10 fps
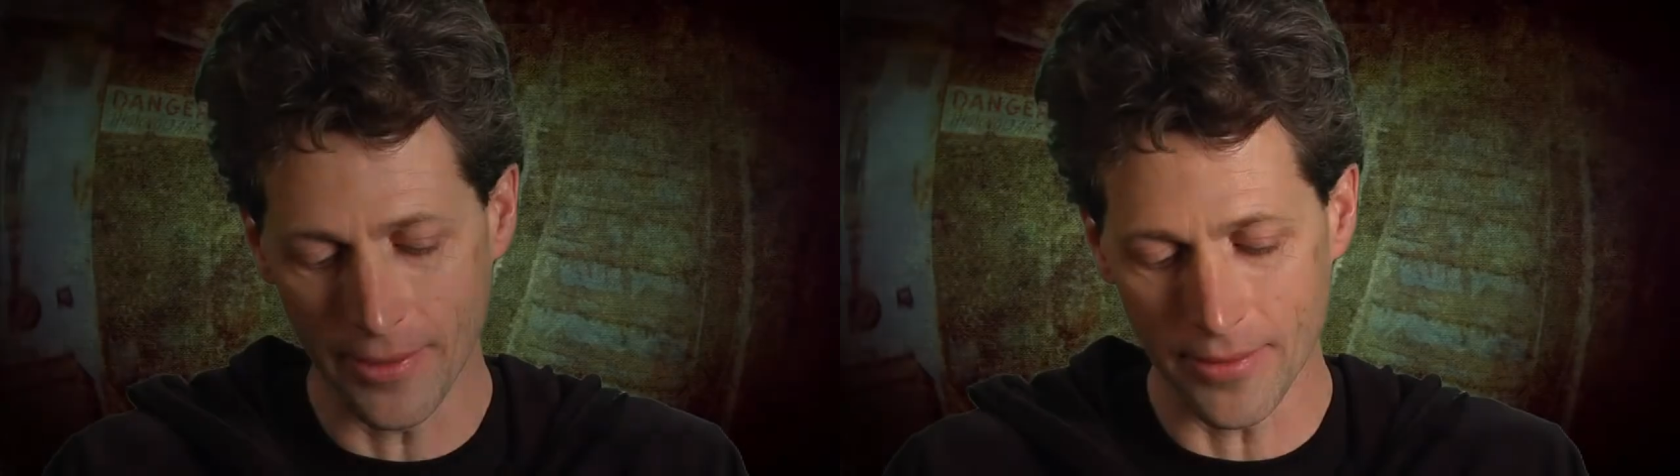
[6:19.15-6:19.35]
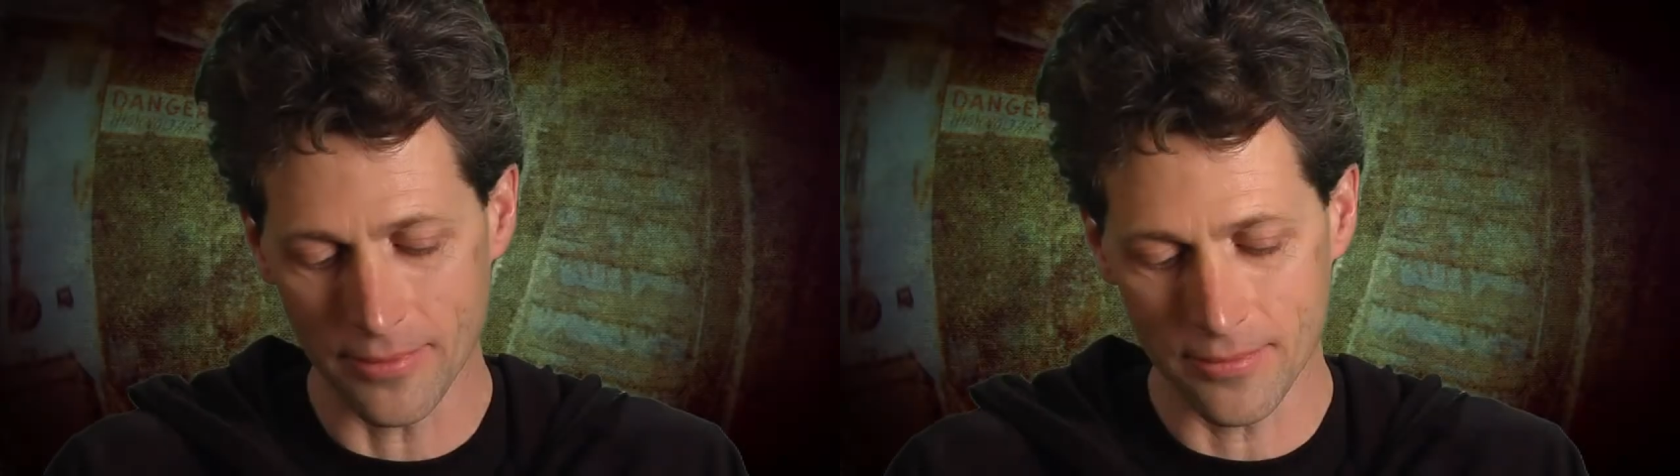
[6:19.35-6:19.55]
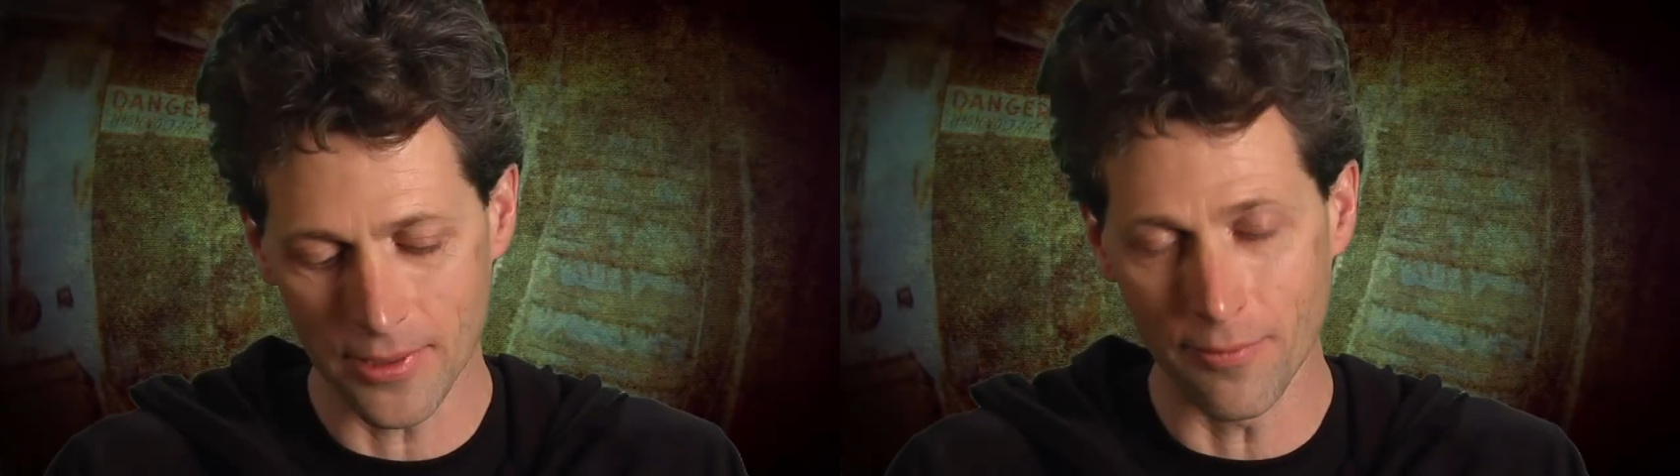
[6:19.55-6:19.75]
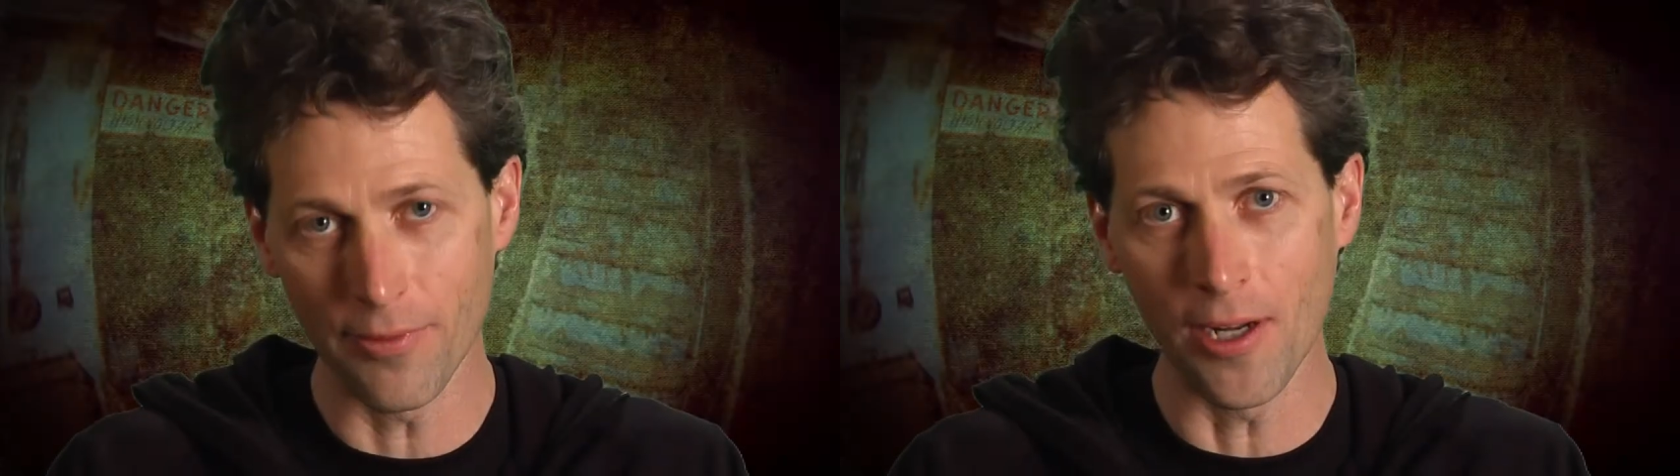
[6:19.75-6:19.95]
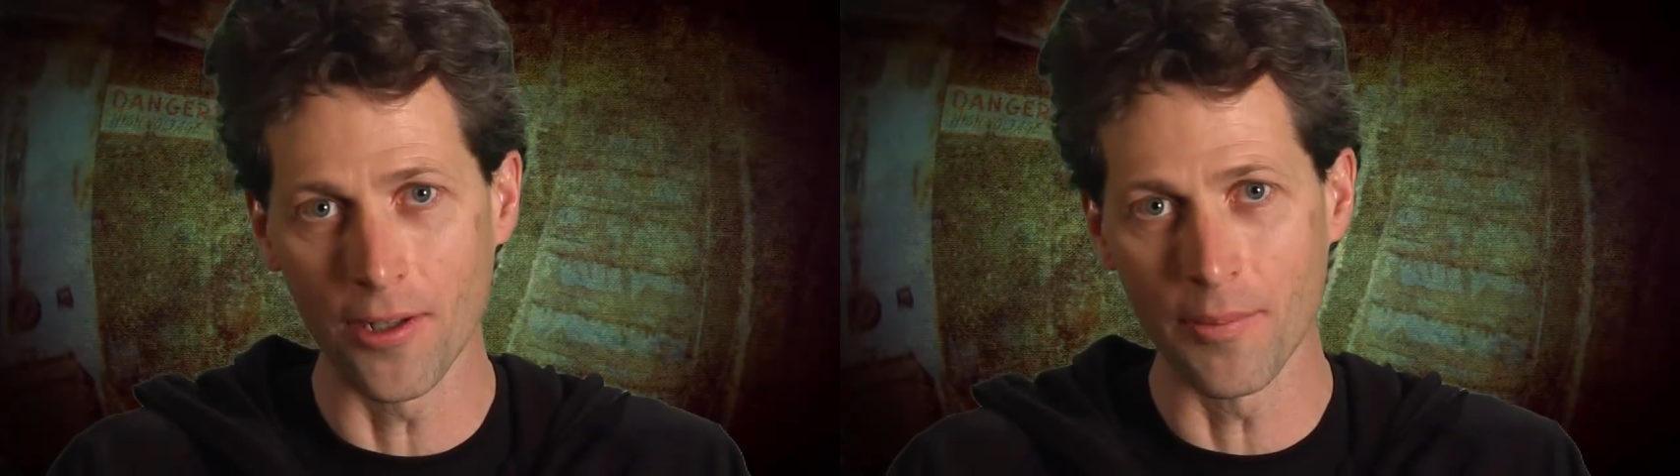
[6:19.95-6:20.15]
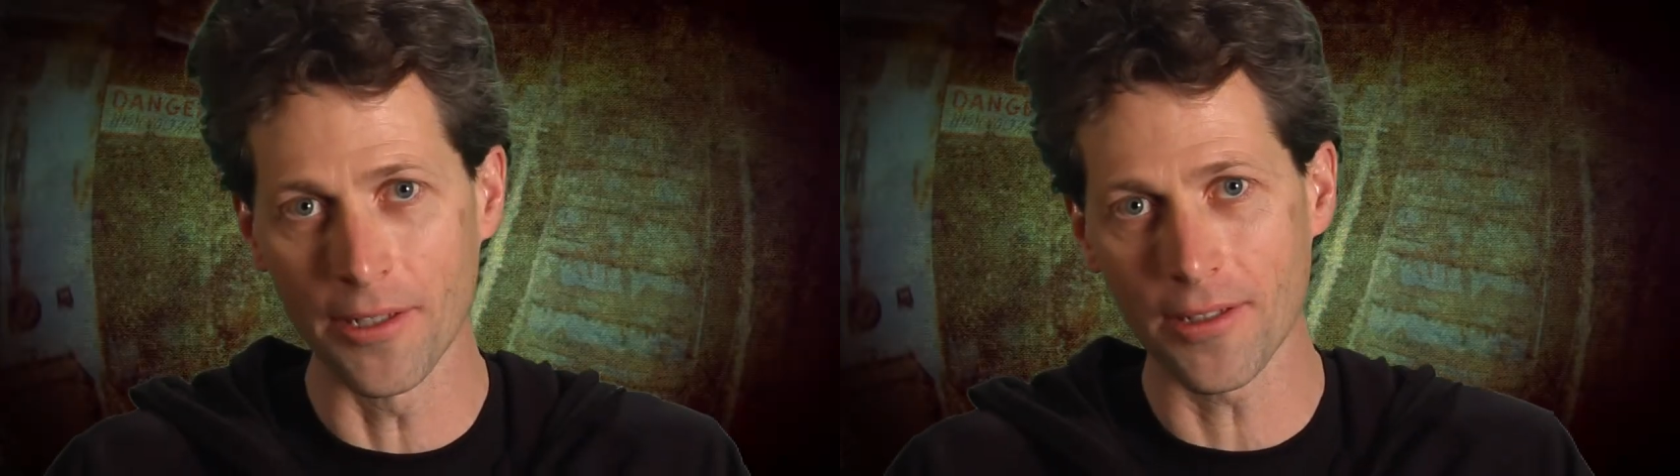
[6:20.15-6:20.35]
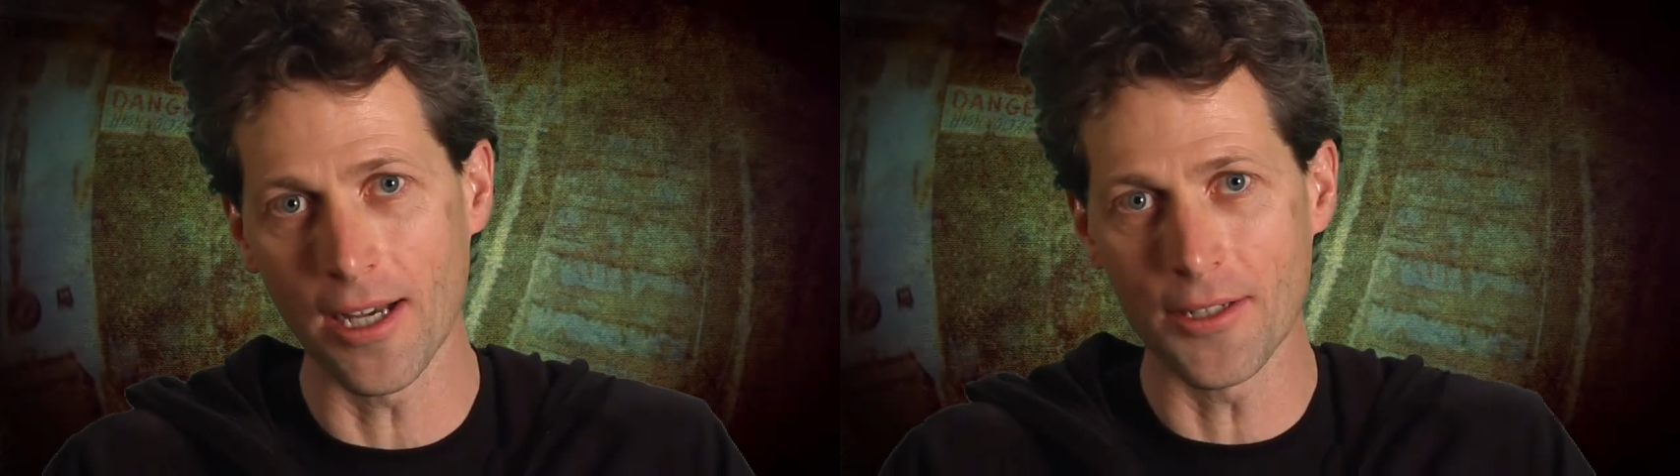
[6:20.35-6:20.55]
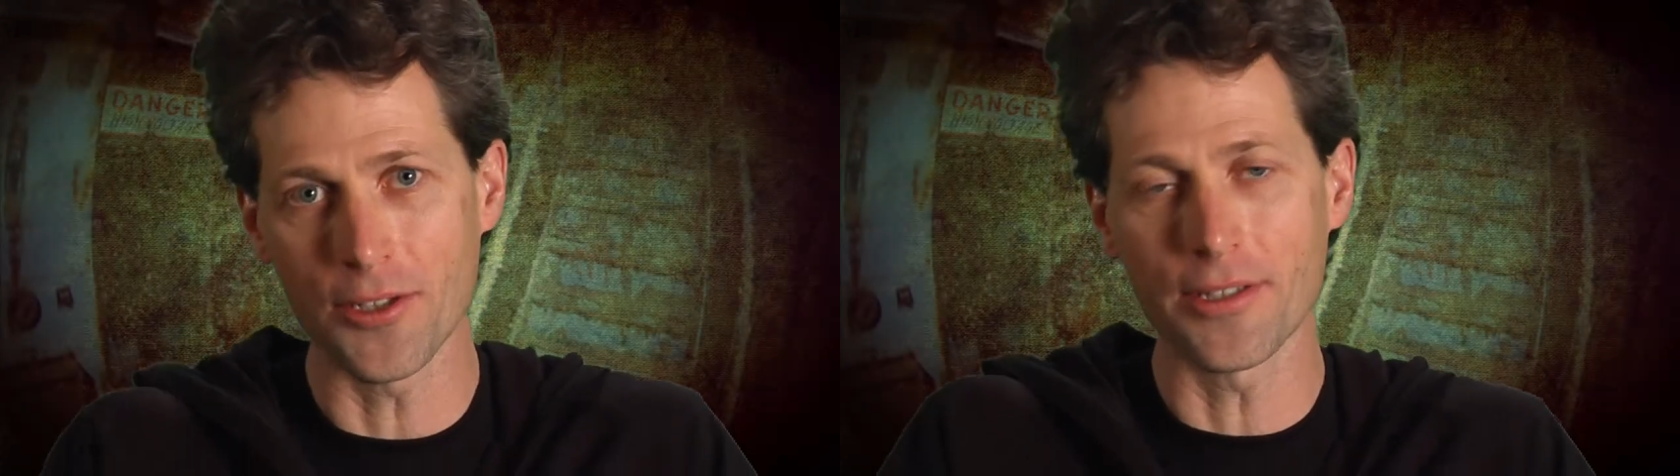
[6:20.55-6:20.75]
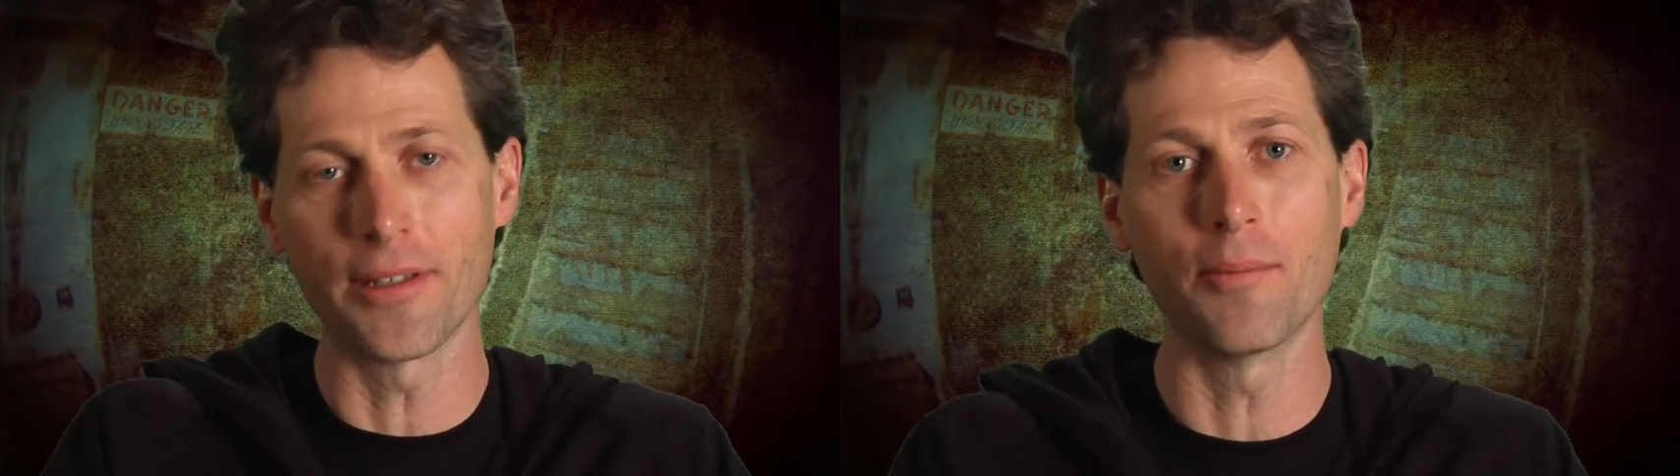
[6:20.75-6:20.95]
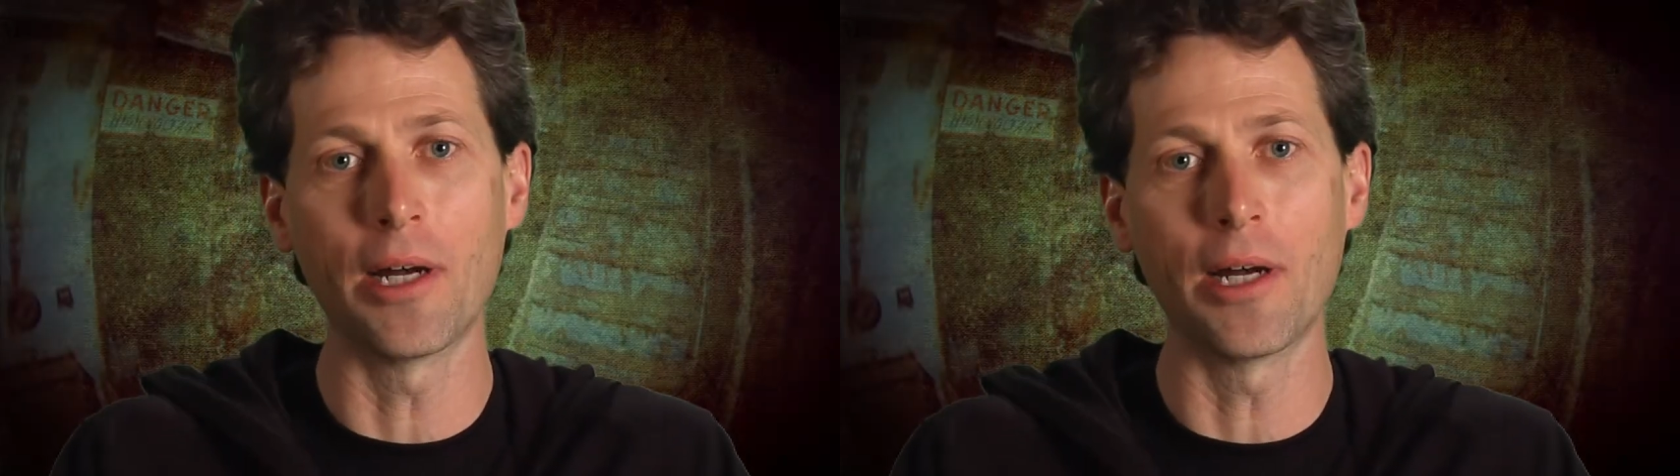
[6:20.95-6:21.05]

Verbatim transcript: uh, and found him unconscious on